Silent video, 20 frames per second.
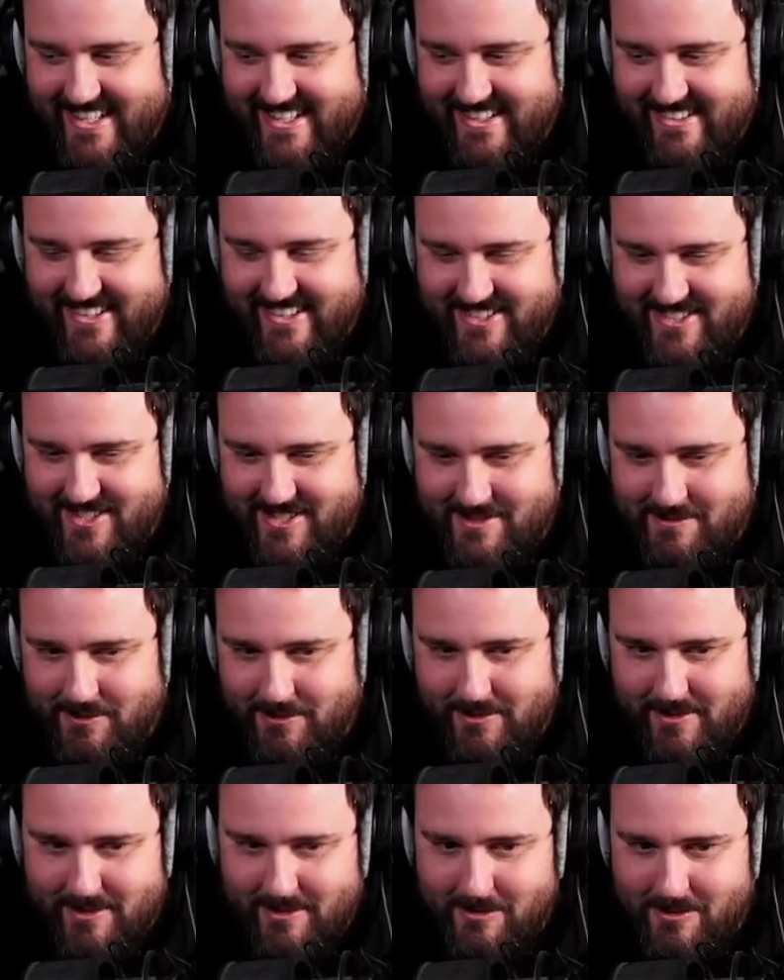I just
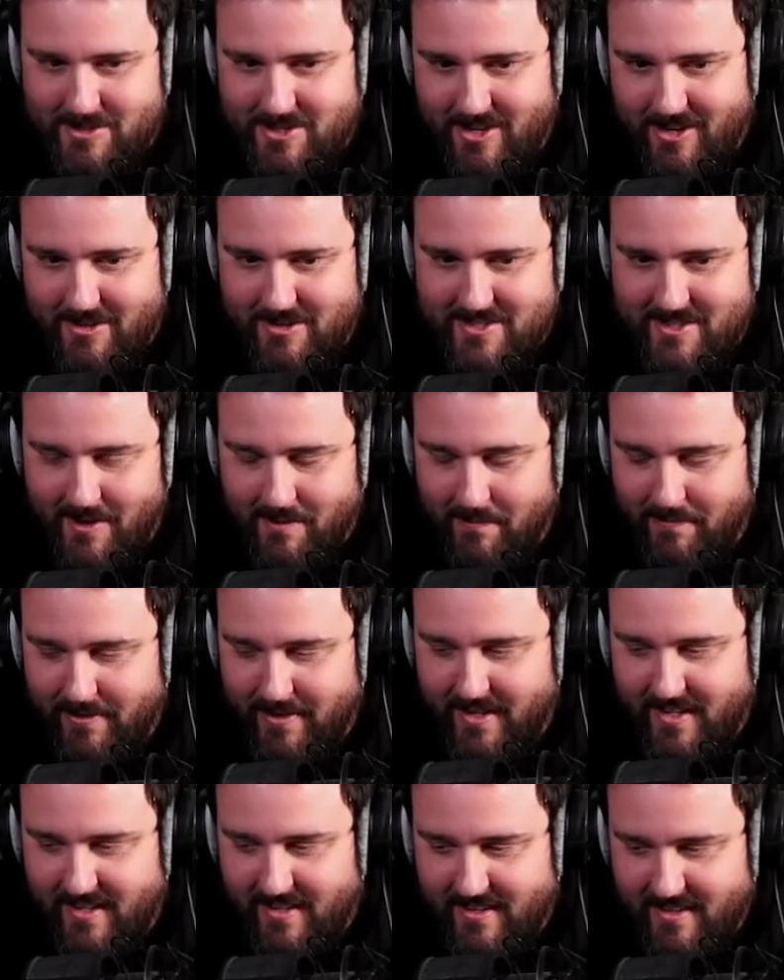wanted to show
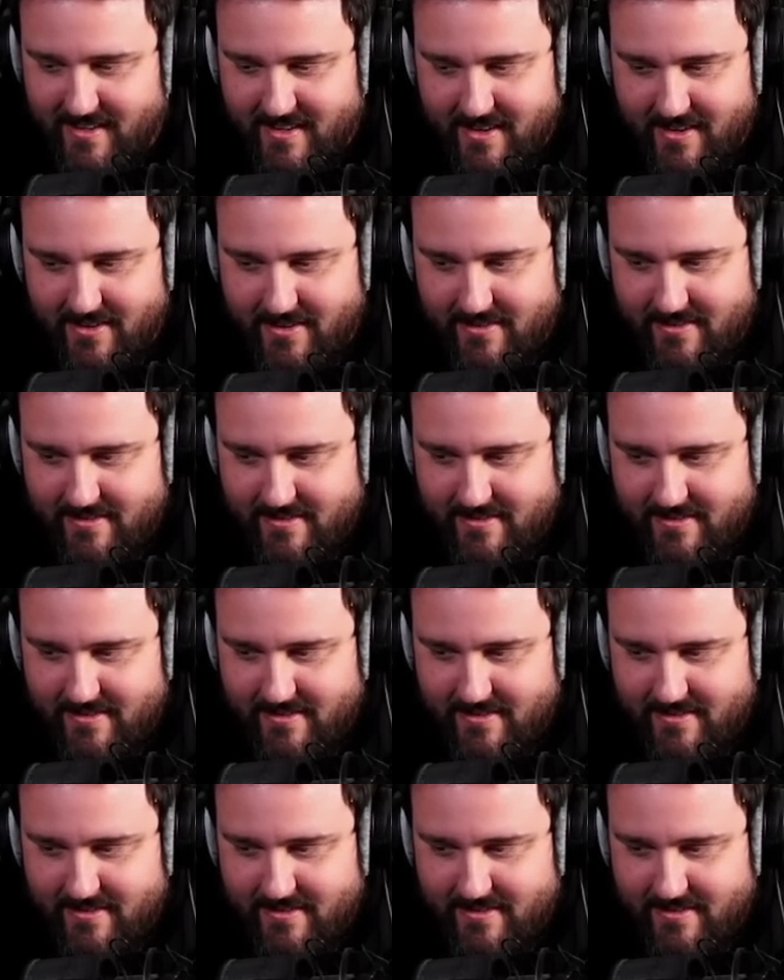something, you know?